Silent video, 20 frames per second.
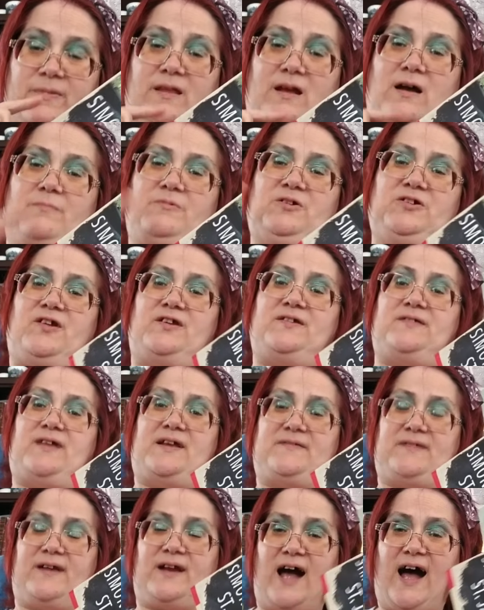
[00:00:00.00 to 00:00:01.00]
I'm just going to say
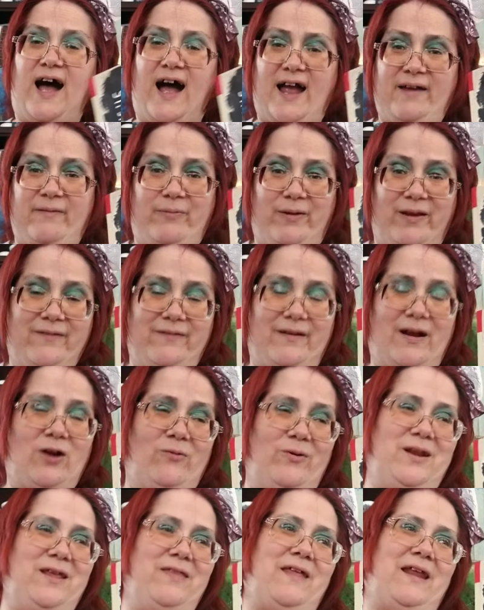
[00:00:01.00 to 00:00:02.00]
it's a guy because I
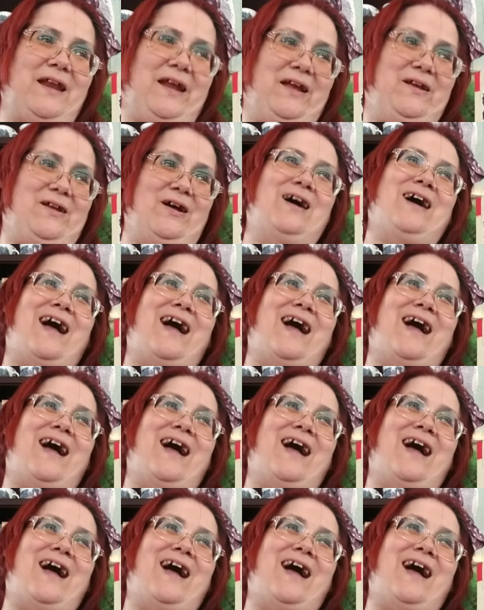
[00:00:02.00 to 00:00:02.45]
already let it,